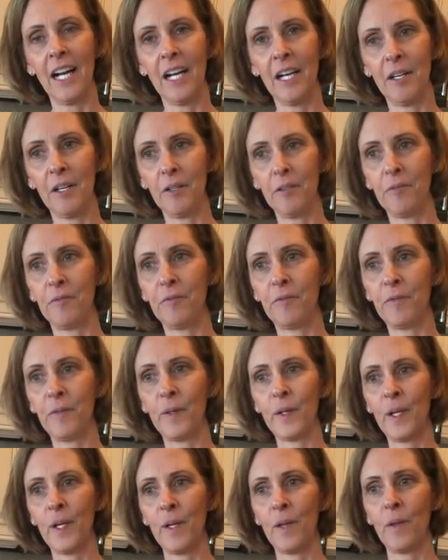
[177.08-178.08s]
of
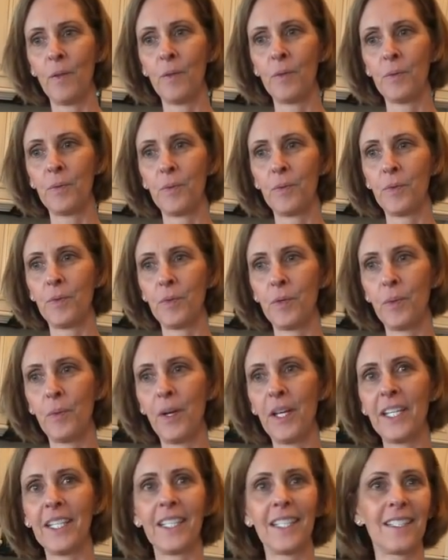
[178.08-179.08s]
the
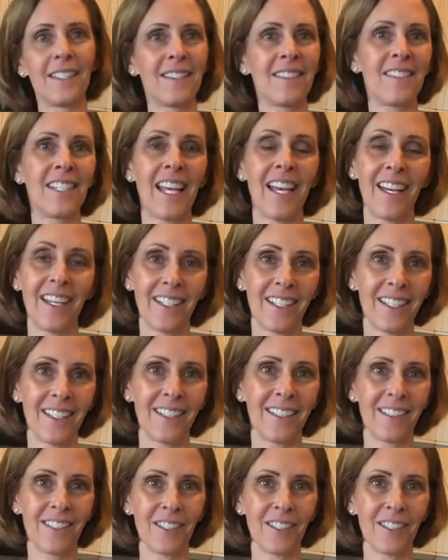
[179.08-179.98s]
way it gets said.